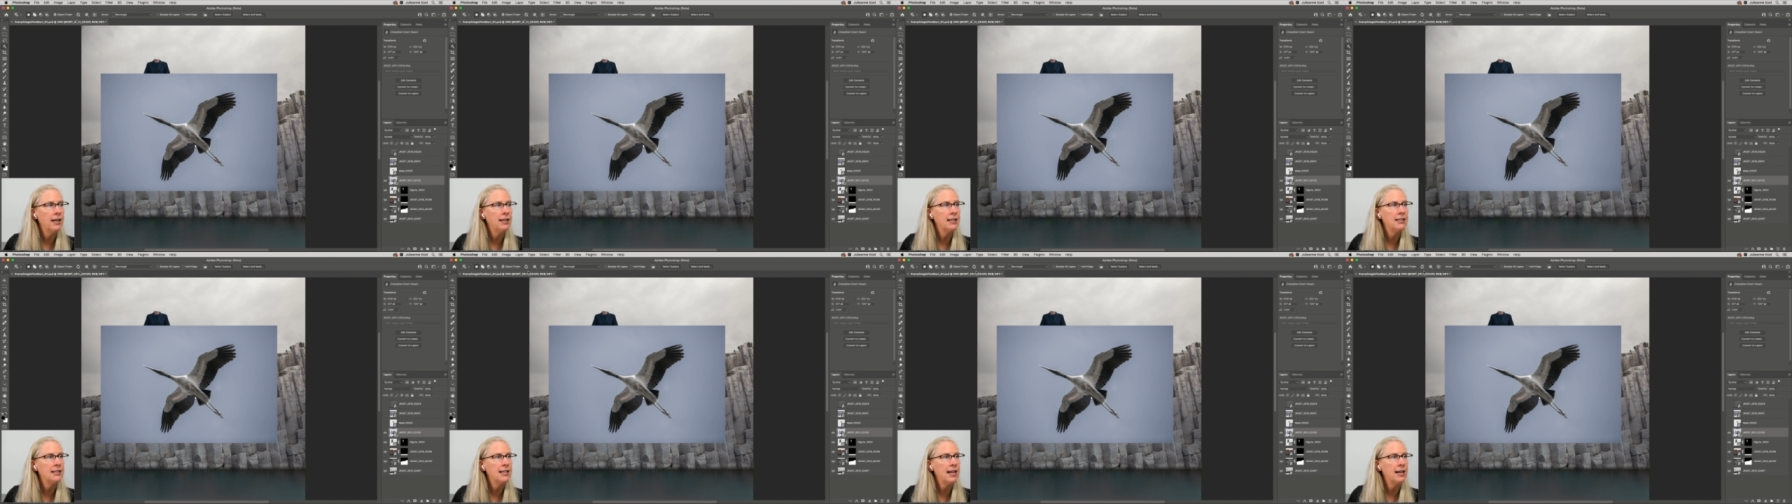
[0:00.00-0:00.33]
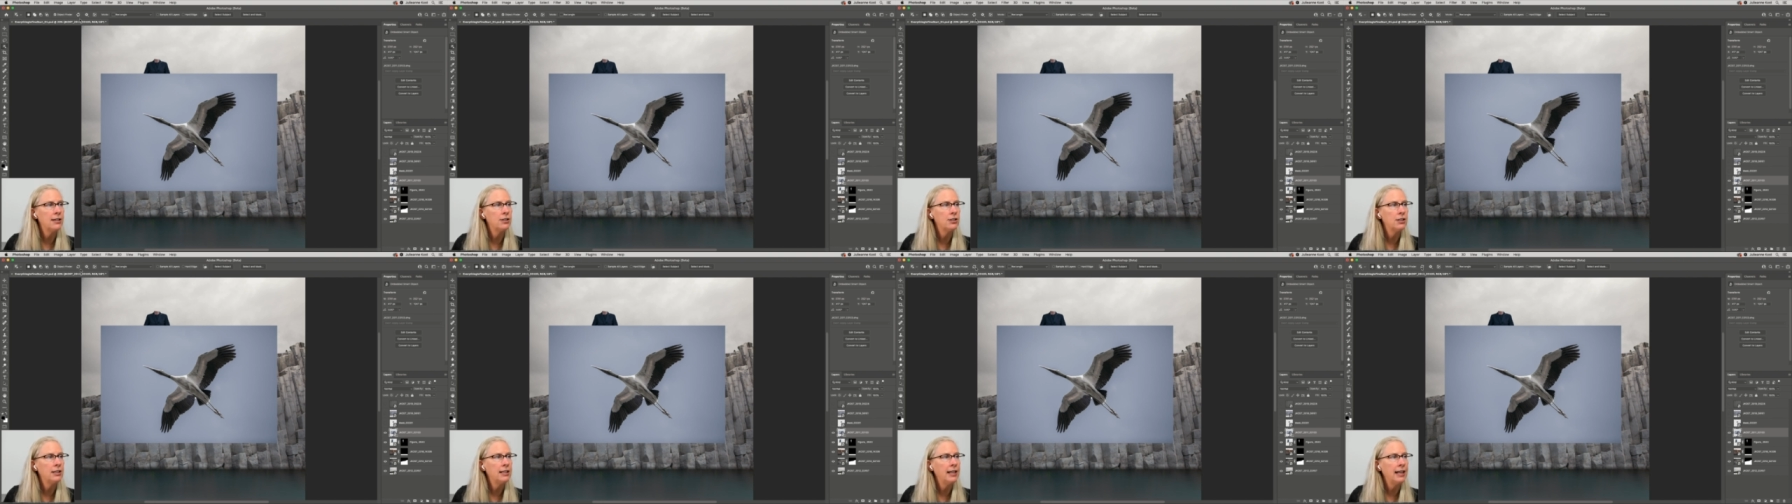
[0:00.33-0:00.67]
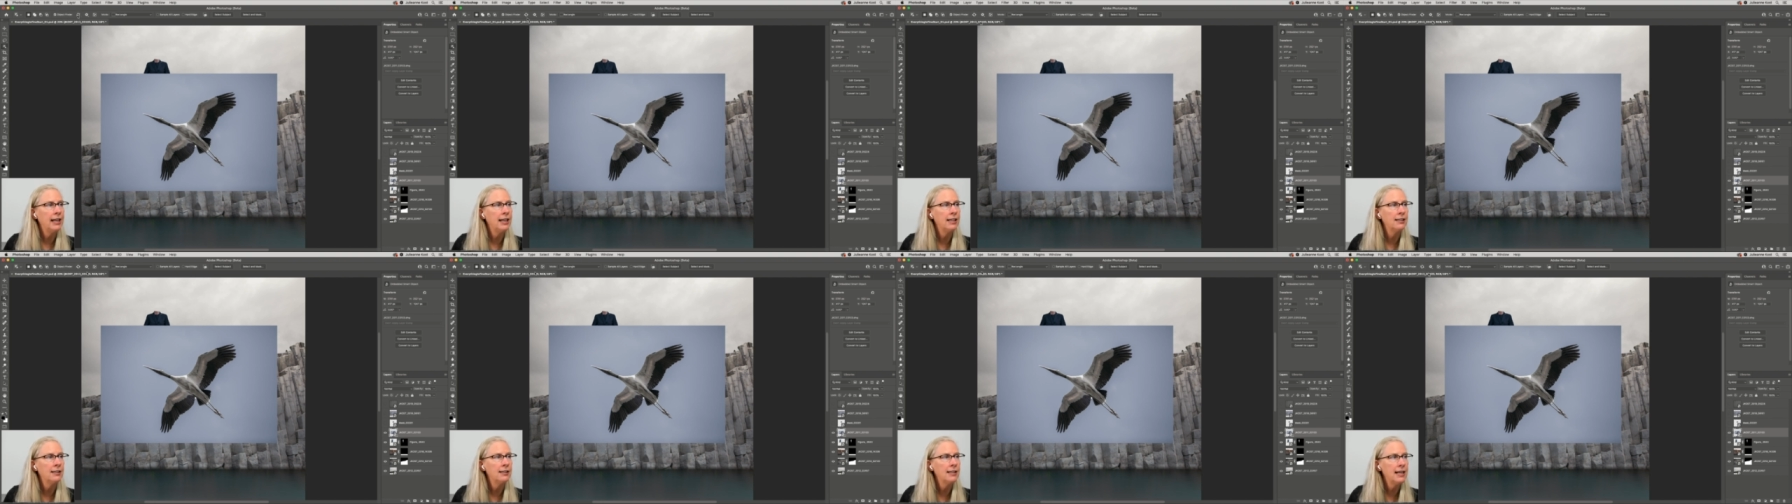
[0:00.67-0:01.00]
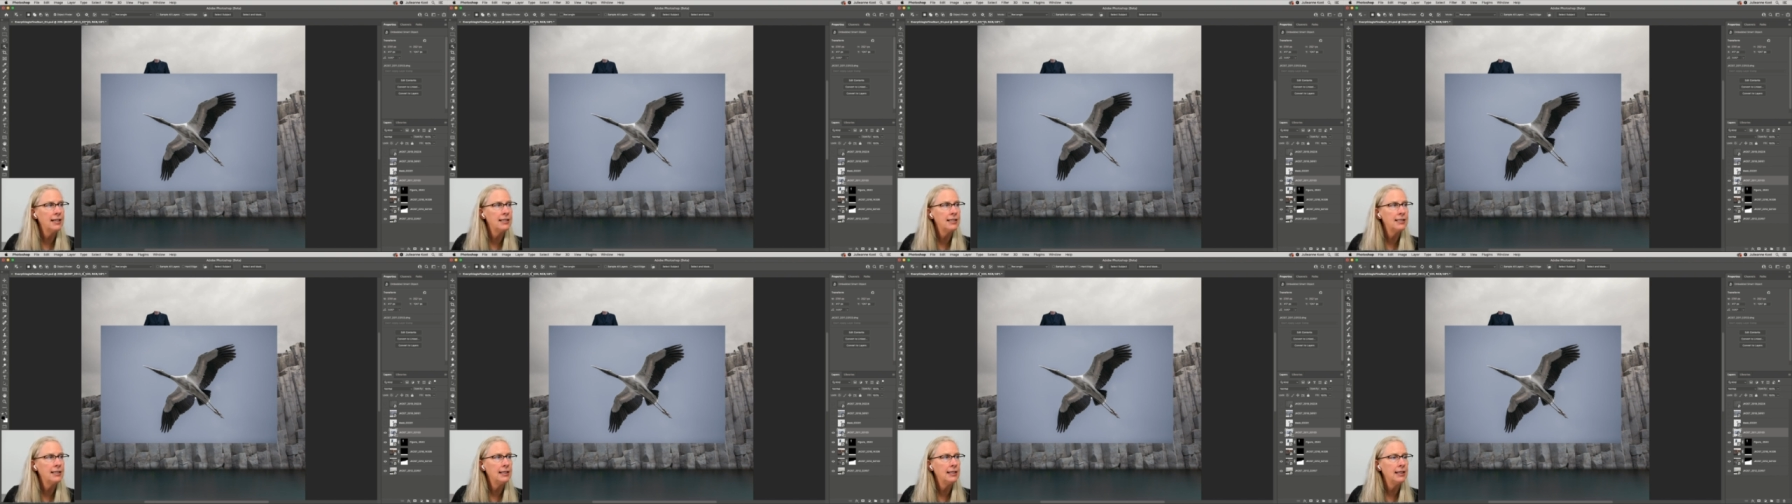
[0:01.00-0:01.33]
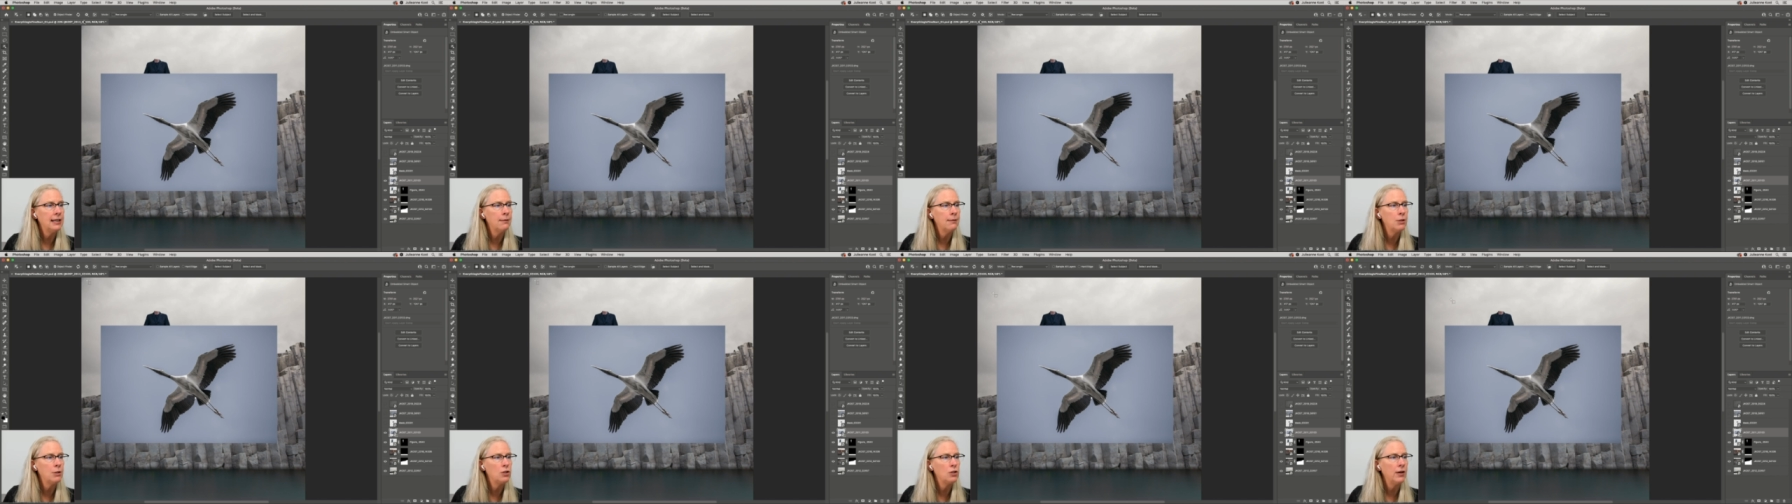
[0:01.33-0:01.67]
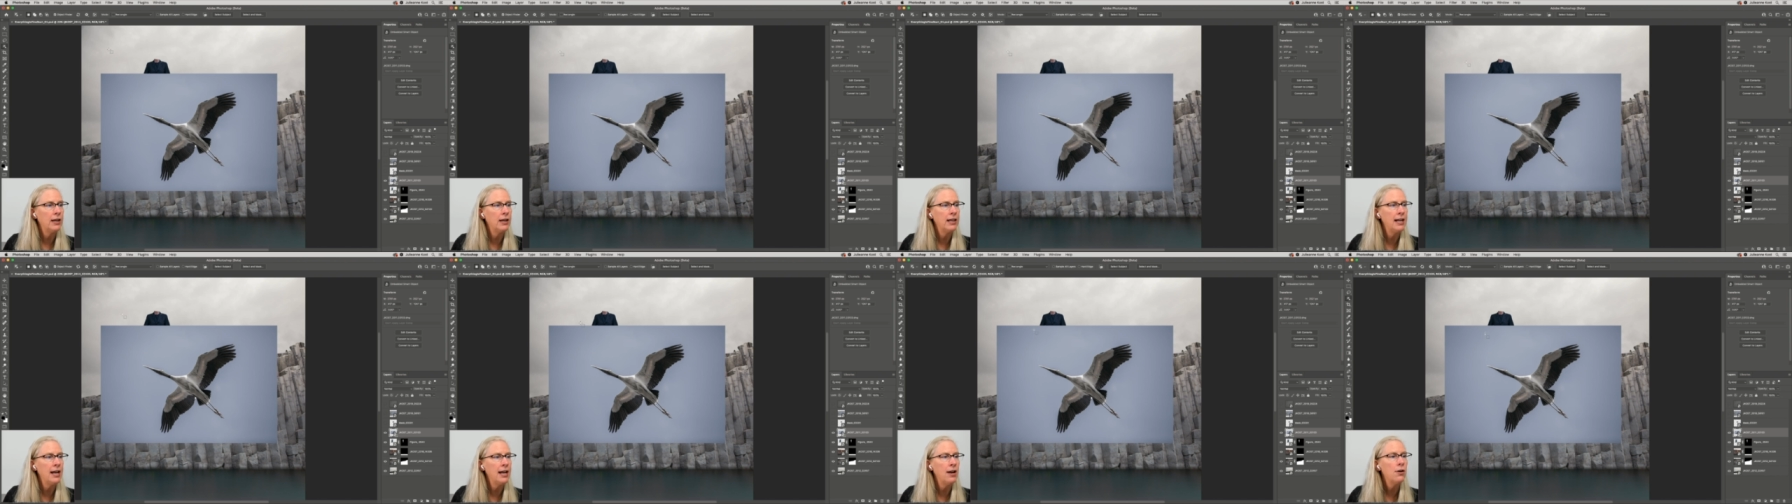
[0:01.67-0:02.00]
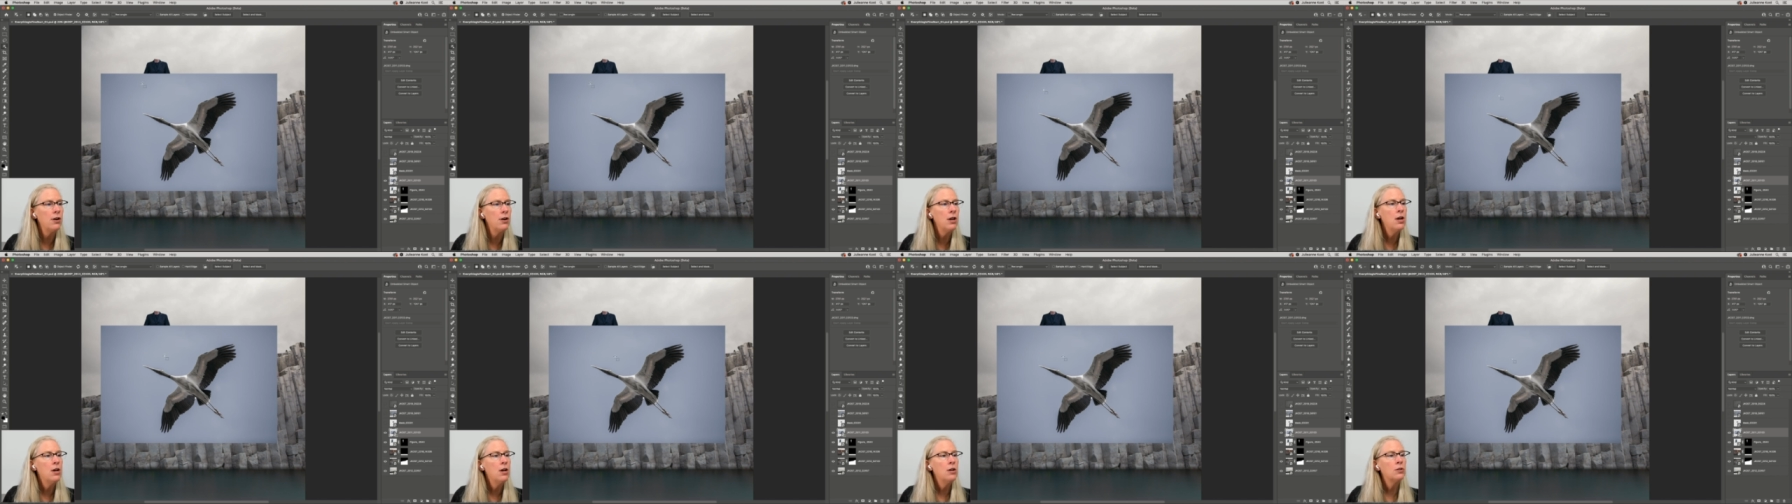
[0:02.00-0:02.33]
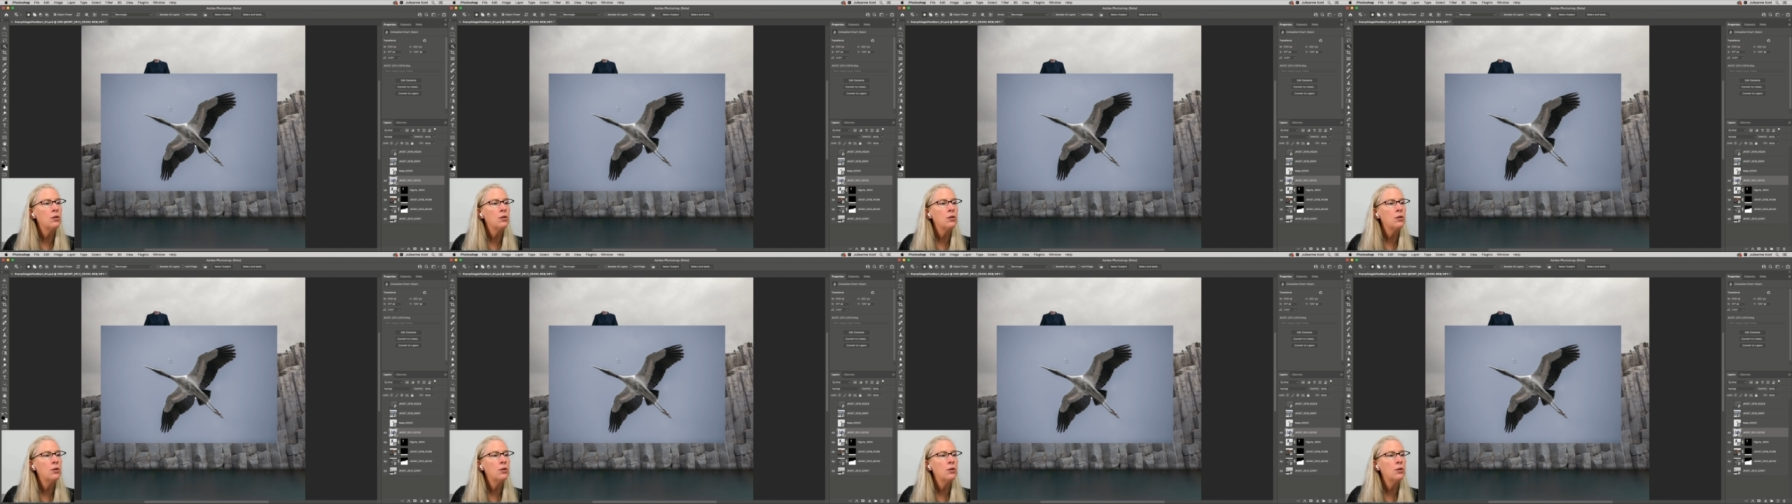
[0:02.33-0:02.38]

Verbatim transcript: and it's actually analyzing the image right now